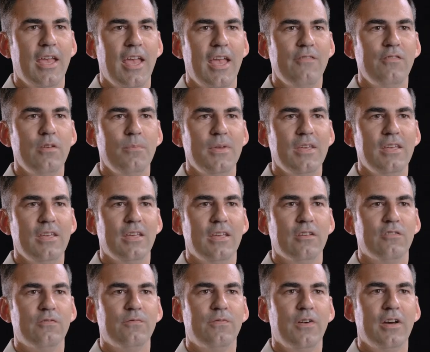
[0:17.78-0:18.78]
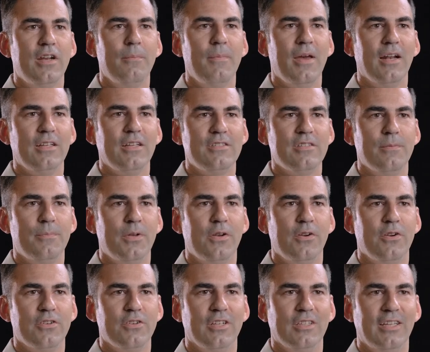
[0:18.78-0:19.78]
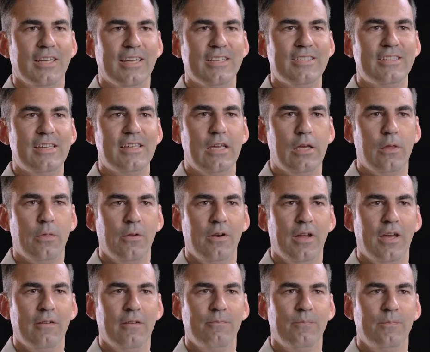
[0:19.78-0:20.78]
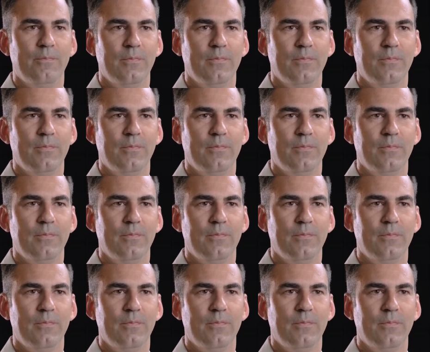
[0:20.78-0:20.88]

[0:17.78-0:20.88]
AVB is fundamentally superior to legacy Ethernet.